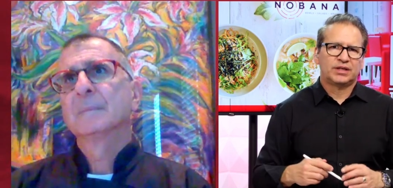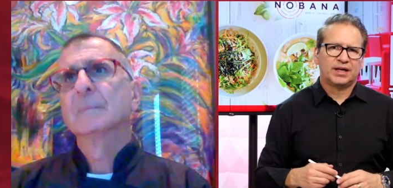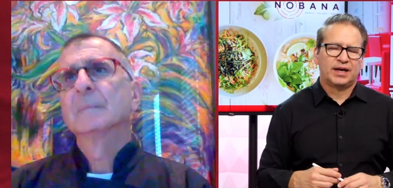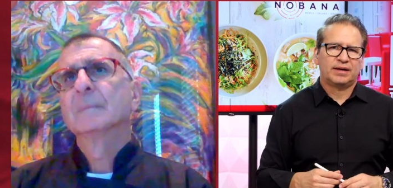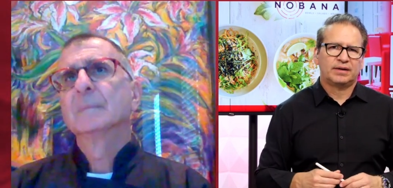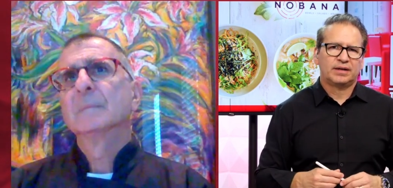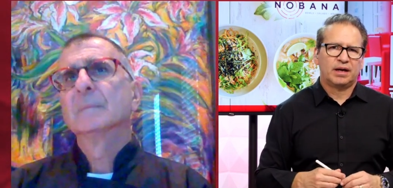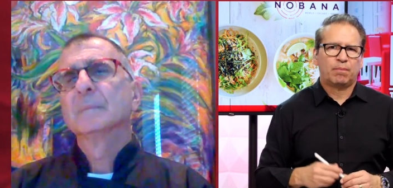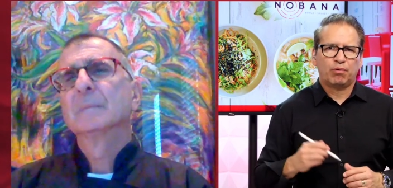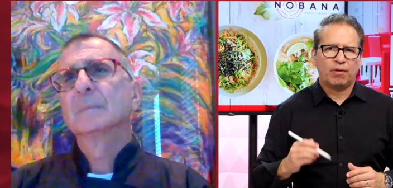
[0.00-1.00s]
Speaker 1: to kind of
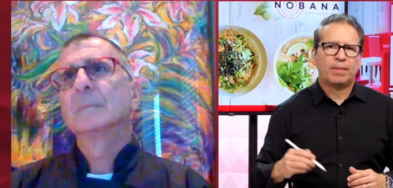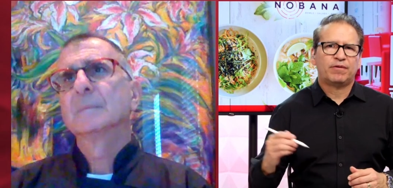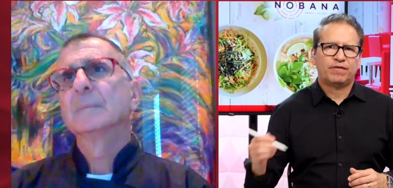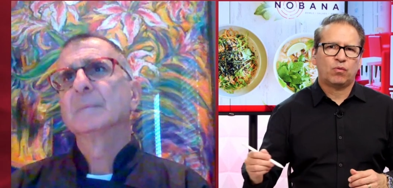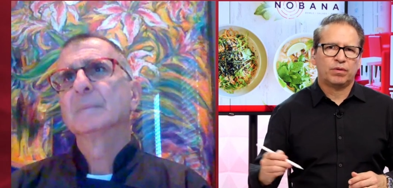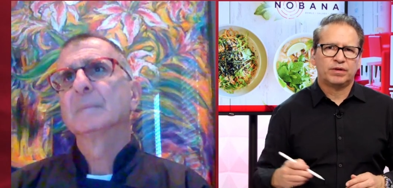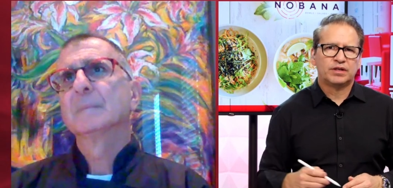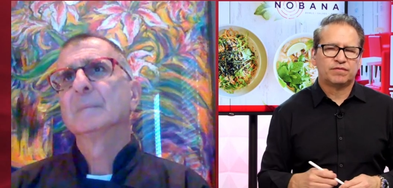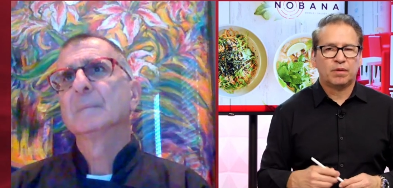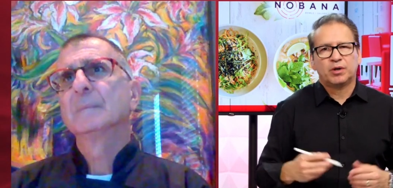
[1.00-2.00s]
get prepped for
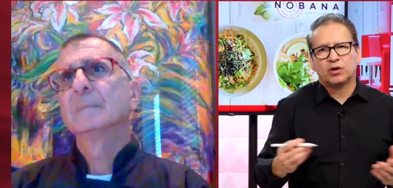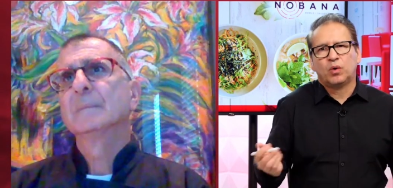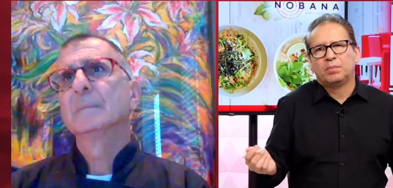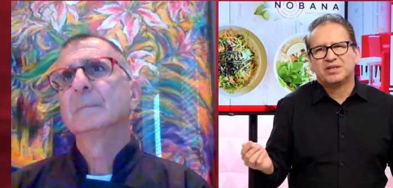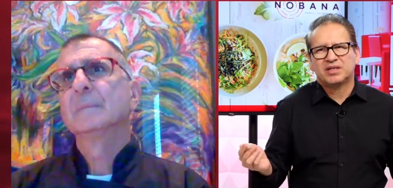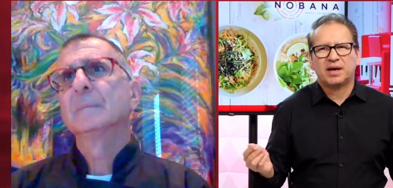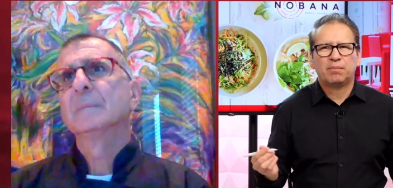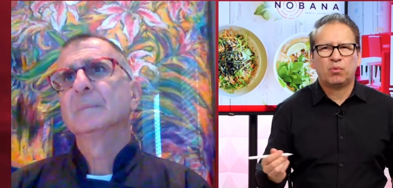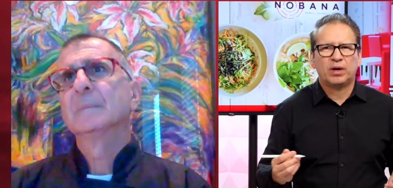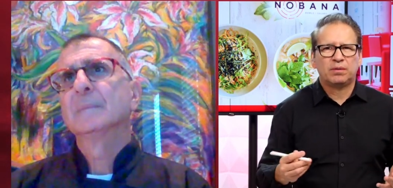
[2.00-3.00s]
this from an equipment
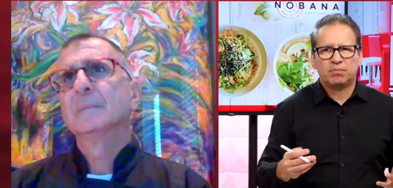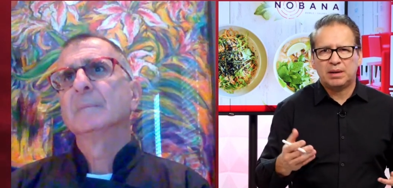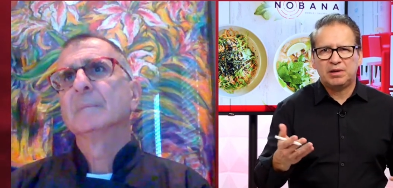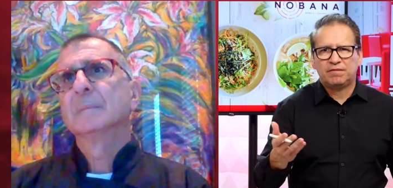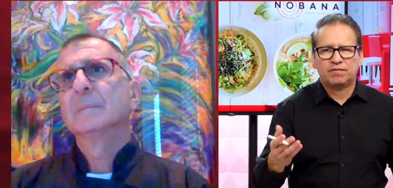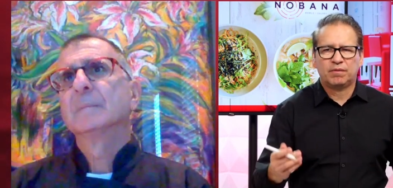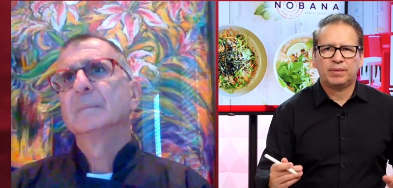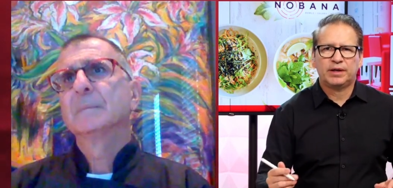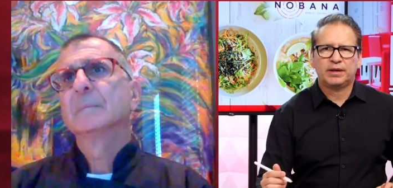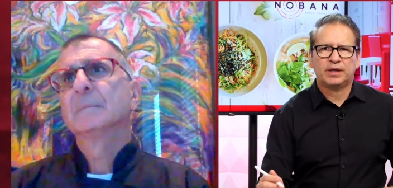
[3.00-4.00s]
standpoint, maybe even
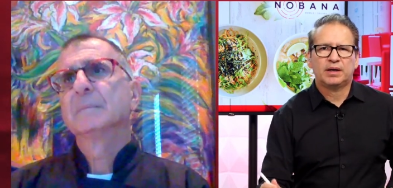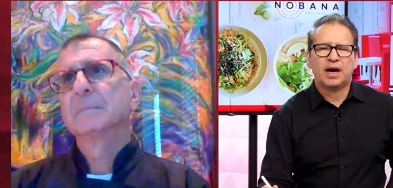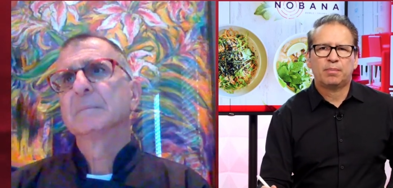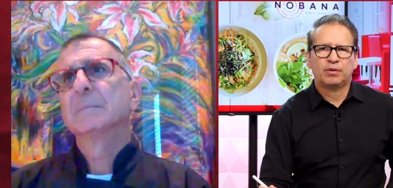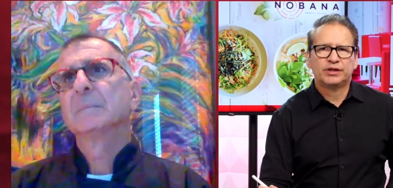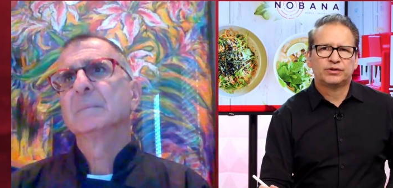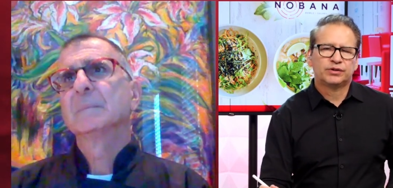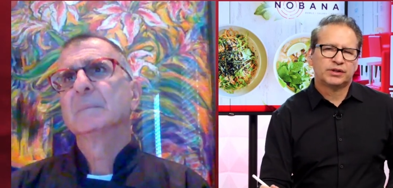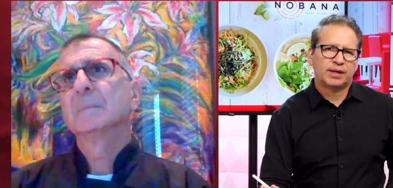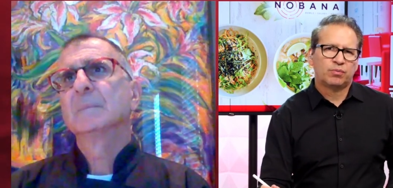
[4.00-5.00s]
from a uh,
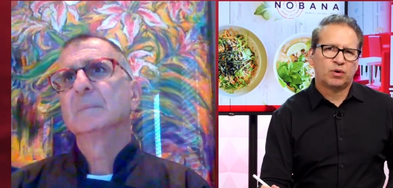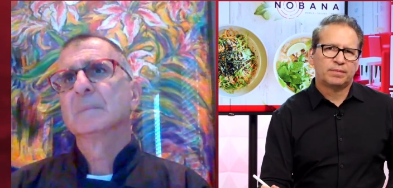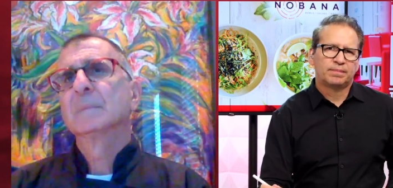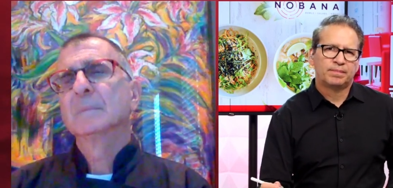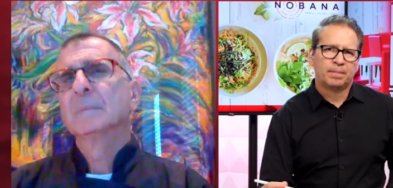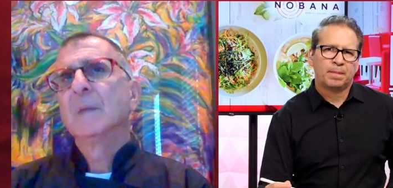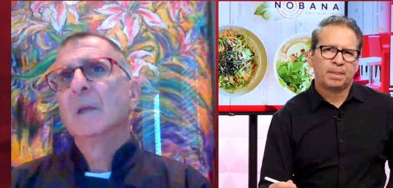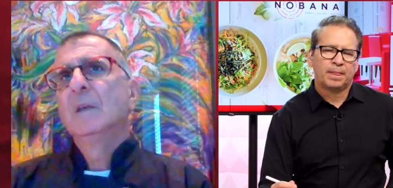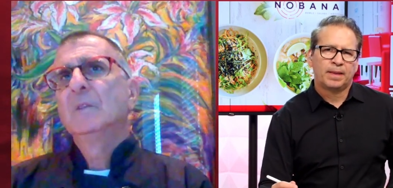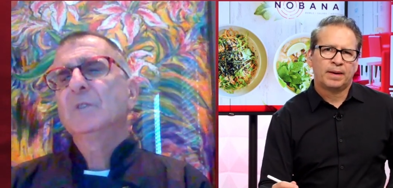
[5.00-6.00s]
operational standpoint?
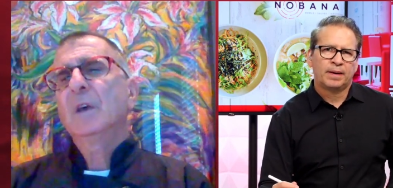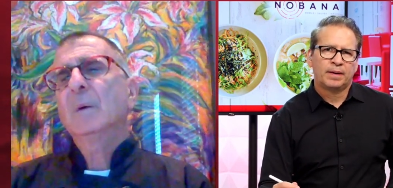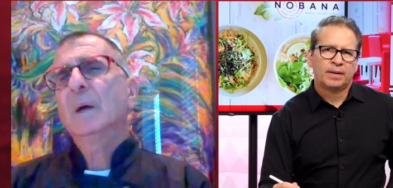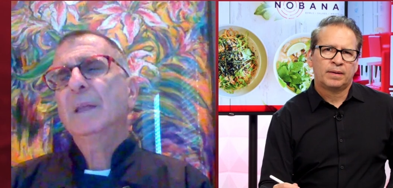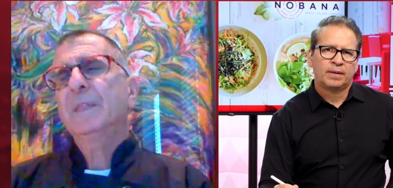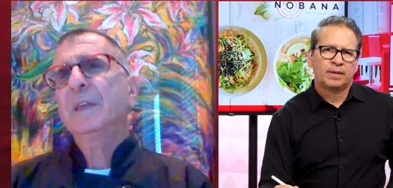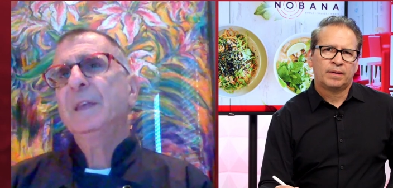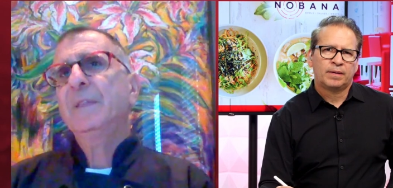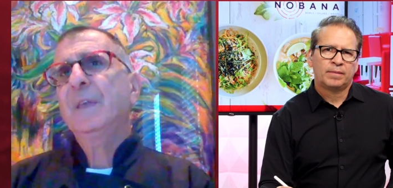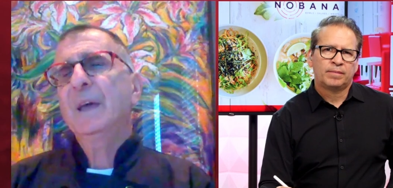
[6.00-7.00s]
Speaker 2: So I
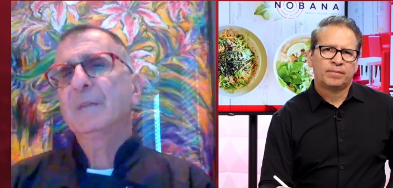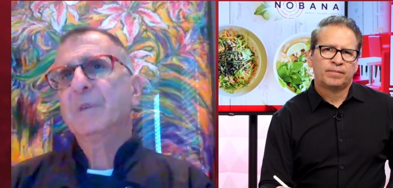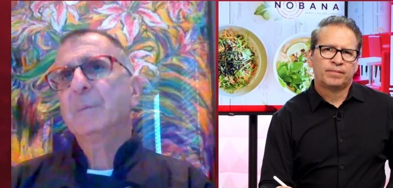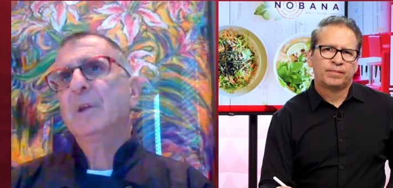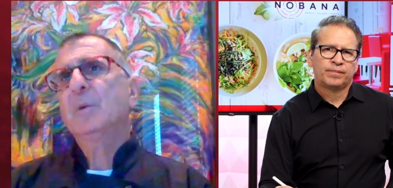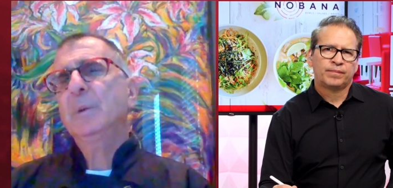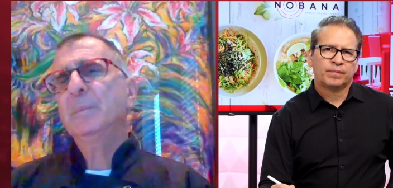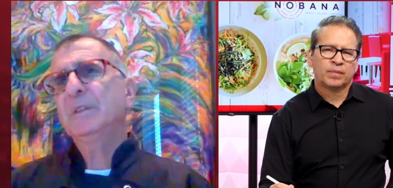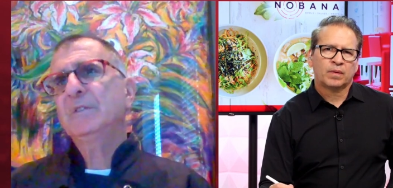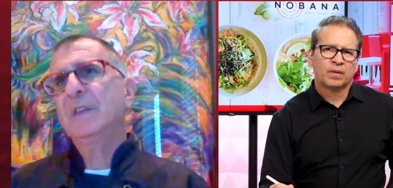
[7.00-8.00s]
think that from an
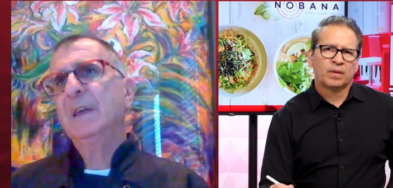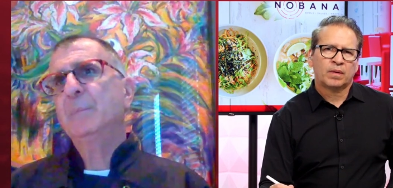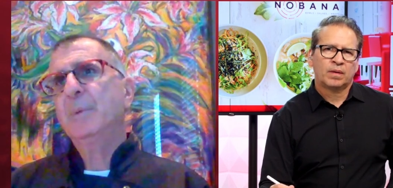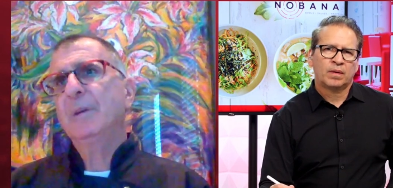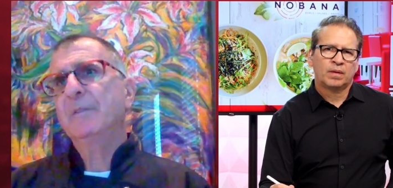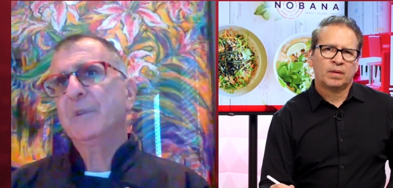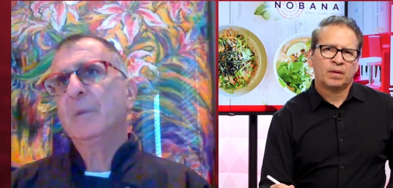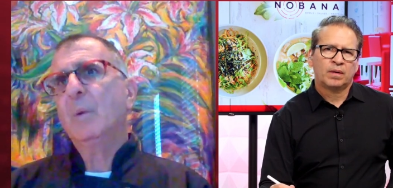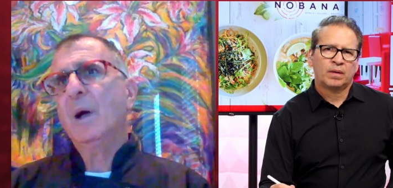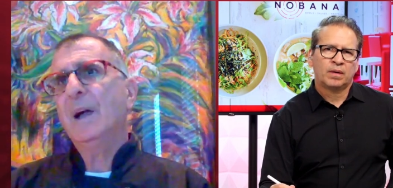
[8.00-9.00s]
equipment standpoint for the
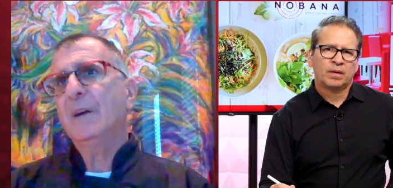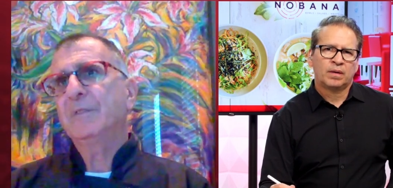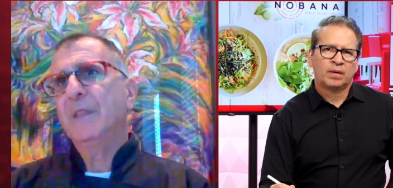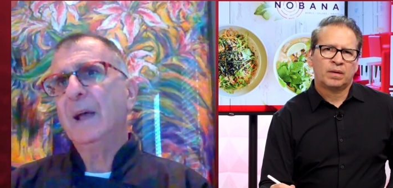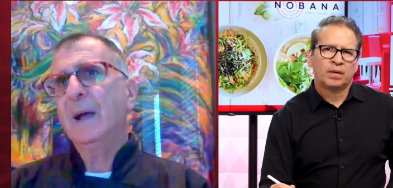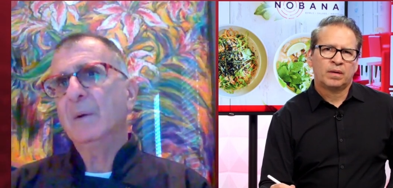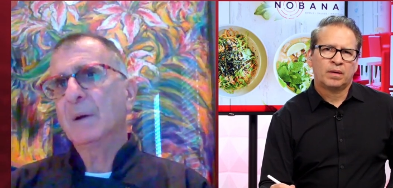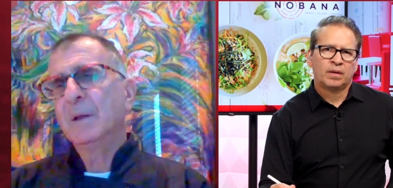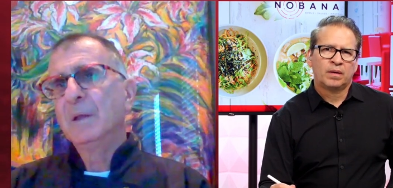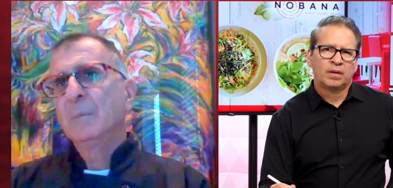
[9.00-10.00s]

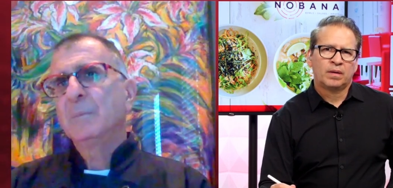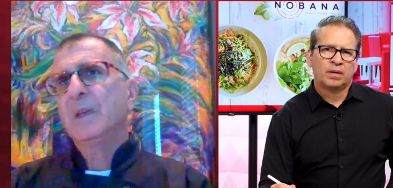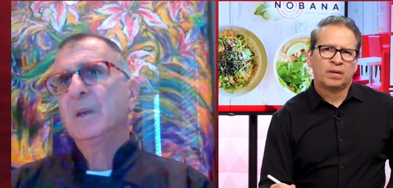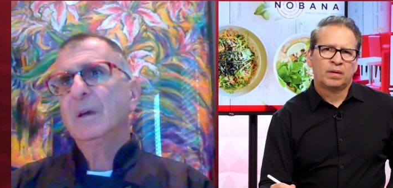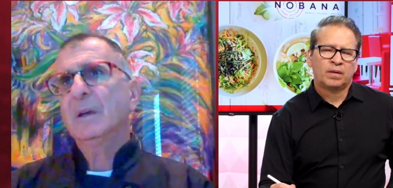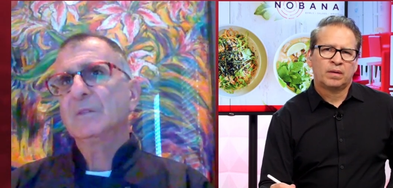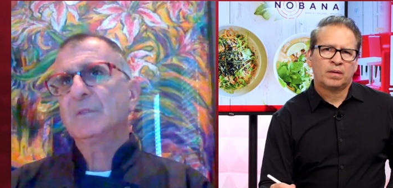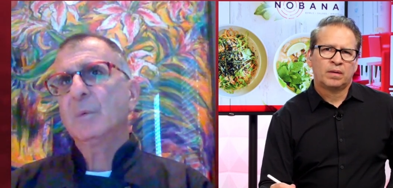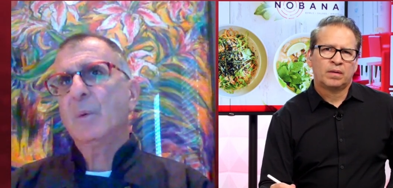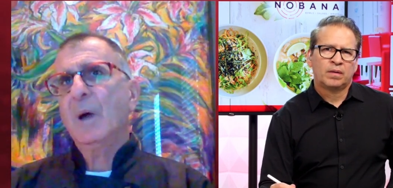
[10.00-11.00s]
Wildflower, because the